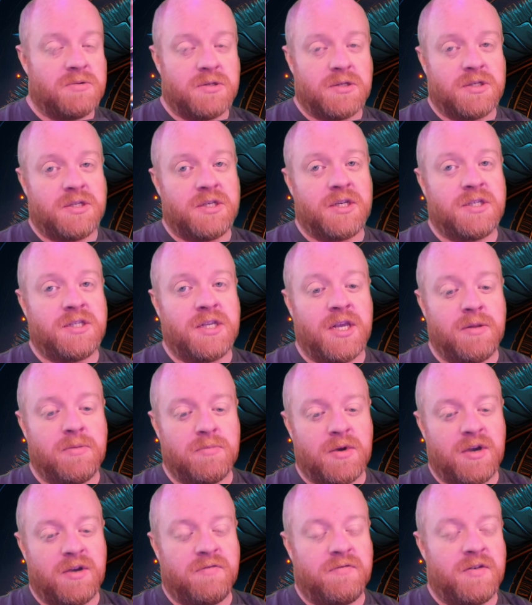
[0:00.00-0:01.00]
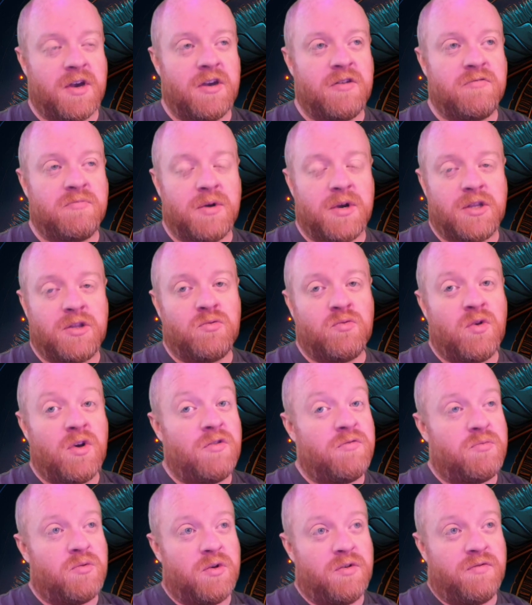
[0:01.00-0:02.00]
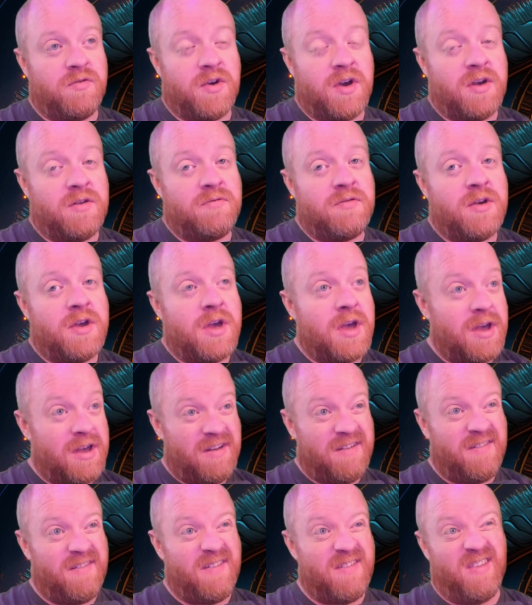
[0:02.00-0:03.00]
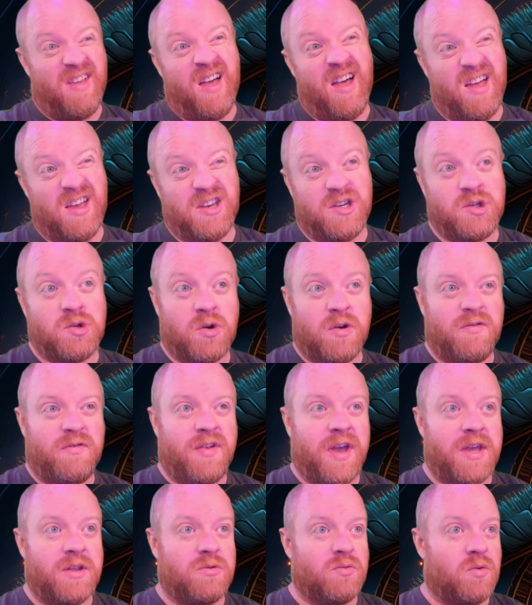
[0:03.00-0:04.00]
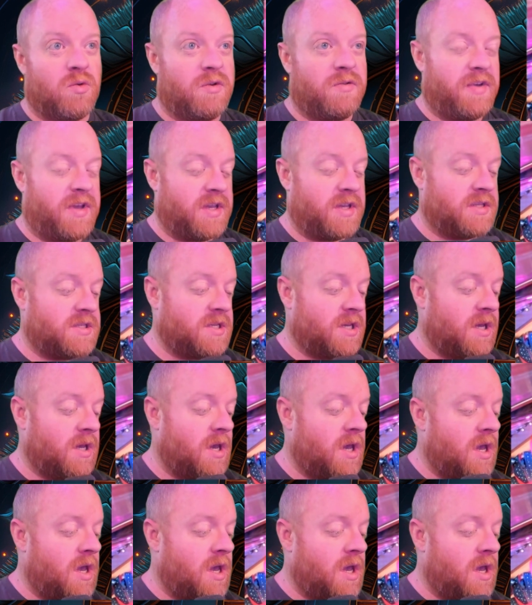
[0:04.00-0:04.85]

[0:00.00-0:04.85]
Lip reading: which is 16 by 5 by 12.5, short, fat dwarf hands.